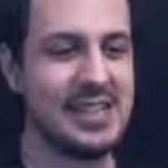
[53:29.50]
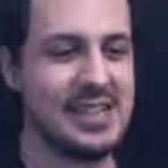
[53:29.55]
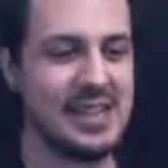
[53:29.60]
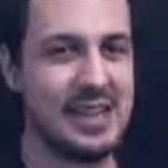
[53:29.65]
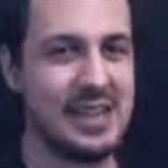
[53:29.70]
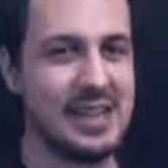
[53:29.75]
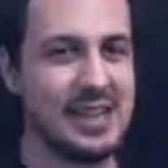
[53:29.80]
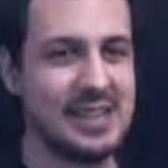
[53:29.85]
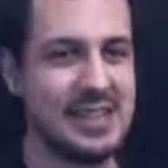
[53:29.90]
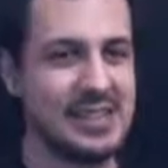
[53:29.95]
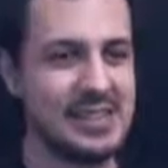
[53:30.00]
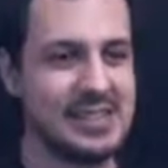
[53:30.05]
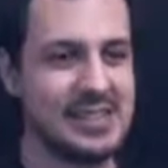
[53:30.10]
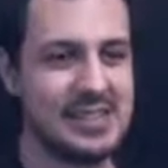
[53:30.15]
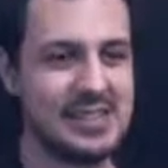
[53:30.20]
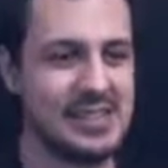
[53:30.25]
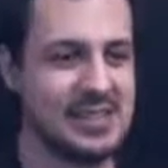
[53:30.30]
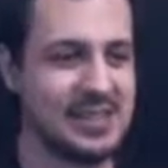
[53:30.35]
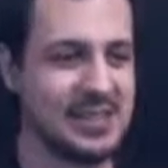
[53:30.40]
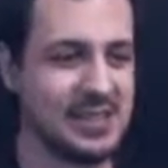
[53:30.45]
and
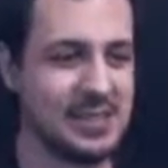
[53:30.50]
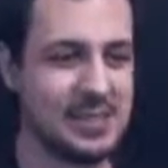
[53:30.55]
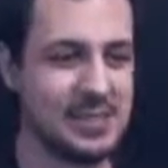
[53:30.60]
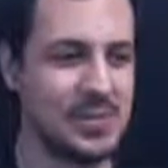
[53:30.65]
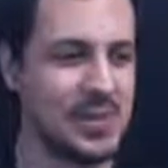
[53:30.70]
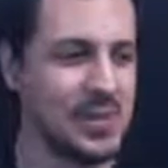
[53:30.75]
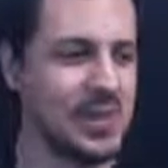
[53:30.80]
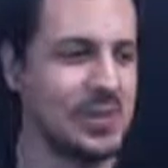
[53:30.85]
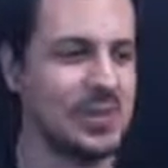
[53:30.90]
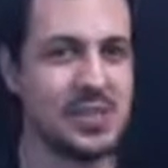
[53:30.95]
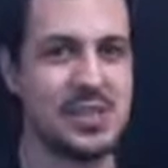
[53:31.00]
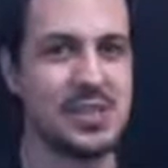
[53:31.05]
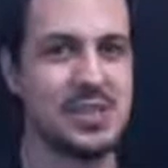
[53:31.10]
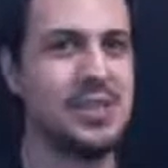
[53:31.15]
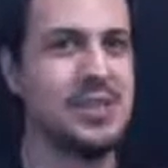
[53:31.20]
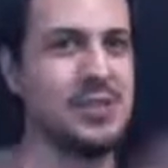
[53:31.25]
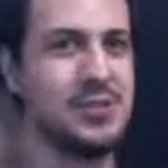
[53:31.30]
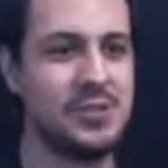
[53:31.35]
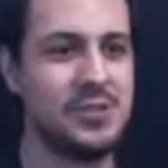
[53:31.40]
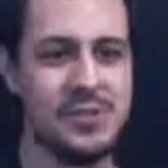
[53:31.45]
there's a
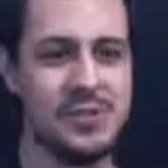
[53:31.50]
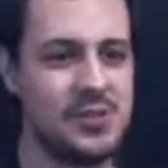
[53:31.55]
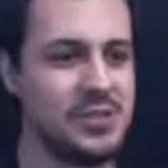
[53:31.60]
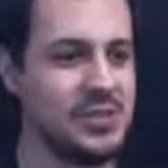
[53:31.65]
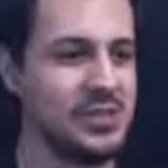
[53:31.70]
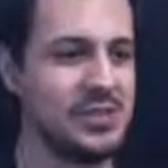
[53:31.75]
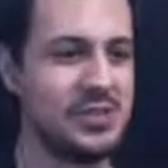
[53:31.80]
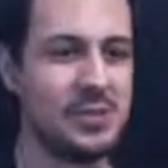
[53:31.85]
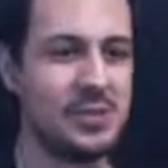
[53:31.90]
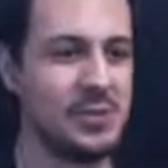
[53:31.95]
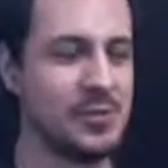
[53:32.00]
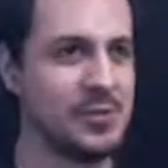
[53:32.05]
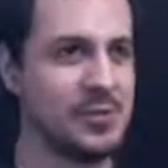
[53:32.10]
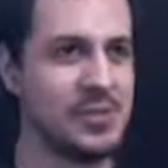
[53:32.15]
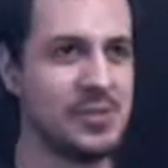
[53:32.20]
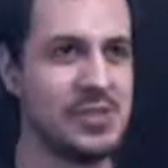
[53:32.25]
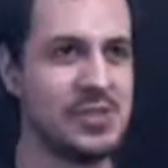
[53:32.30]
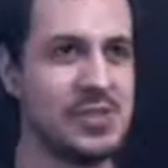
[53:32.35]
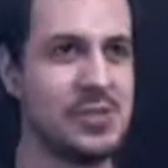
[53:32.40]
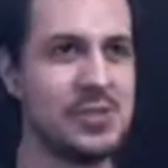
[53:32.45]
huge,
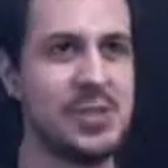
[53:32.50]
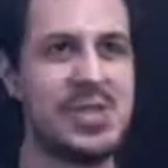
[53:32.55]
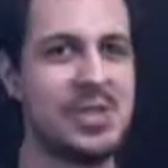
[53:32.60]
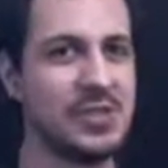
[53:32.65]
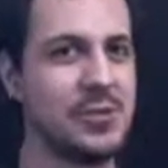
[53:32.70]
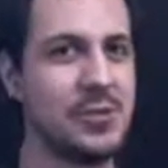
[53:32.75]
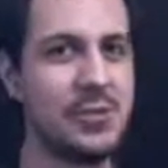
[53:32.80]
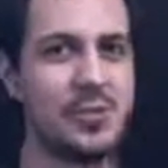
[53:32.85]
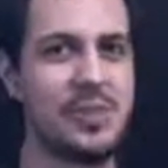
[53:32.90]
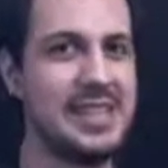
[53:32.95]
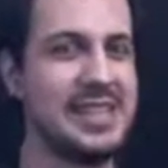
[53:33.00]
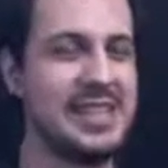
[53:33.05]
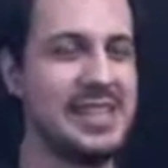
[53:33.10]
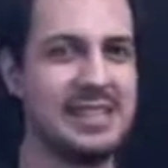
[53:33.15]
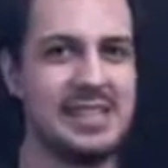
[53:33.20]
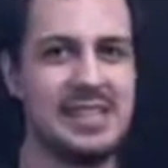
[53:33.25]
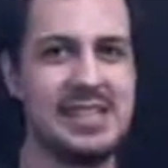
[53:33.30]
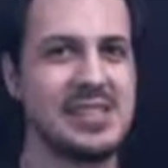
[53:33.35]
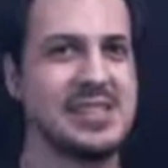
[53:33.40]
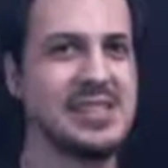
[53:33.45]
dimensional
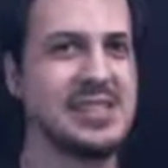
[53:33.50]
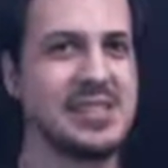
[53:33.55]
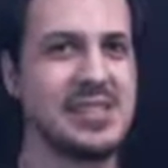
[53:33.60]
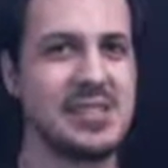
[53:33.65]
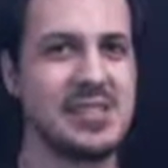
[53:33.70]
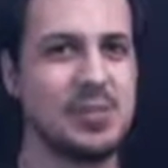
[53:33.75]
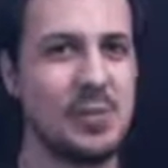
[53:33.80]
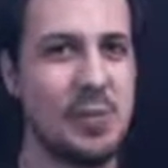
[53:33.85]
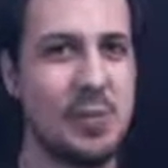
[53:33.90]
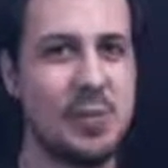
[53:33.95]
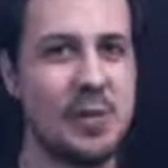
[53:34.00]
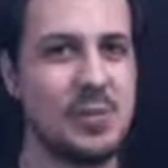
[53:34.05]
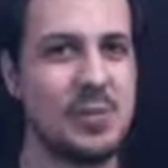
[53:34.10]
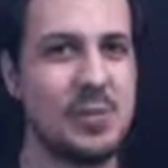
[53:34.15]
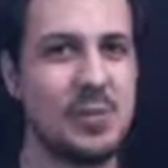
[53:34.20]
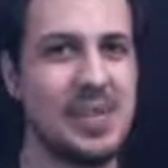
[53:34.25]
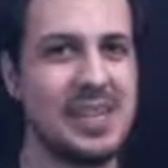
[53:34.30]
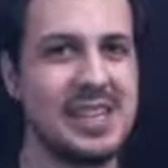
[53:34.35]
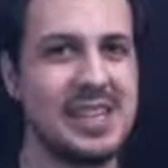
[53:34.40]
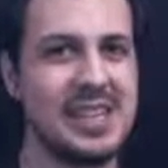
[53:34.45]
being that's gonna swallow up
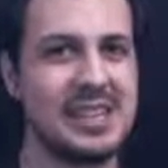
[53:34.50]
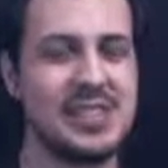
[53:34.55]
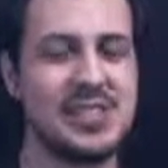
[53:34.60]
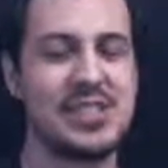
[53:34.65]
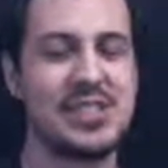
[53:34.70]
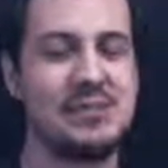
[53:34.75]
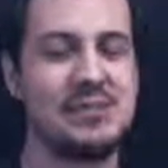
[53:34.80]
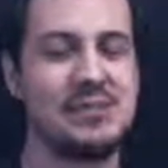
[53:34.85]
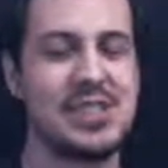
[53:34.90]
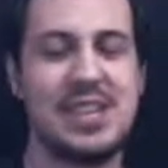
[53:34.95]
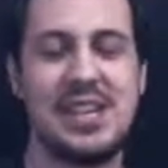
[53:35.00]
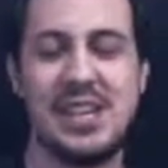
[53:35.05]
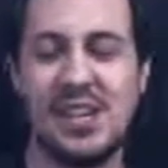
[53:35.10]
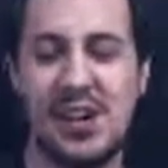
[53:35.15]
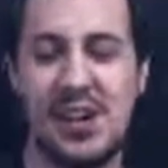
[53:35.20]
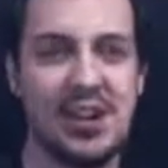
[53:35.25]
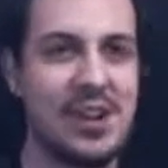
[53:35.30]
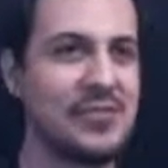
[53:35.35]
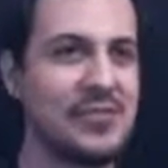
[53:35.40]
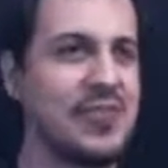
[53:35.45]
the planet. She's like,
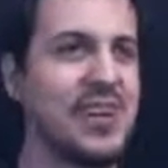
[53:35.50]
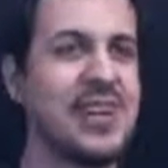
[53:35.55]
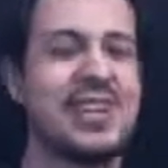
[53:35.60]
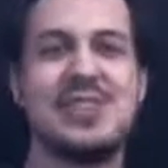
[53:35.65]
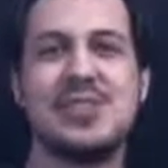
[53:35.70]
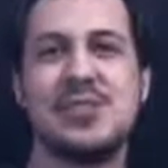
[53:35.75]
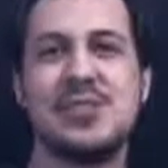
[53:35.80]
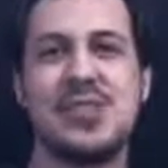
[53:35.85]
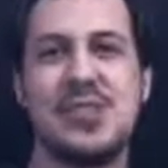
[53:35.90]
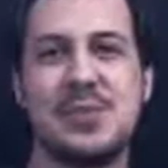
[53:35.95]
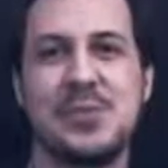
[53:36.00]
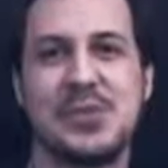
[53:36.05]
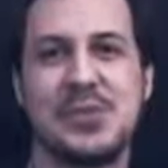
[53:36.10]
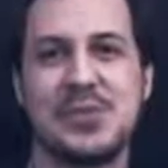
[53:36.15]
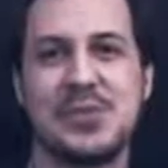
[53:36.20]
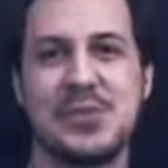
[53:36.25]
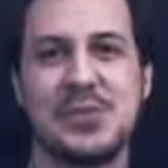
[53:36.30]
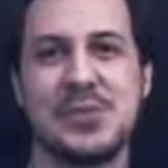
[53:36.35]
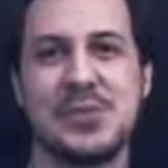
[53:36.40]
all right, fine, don't tell me the truth.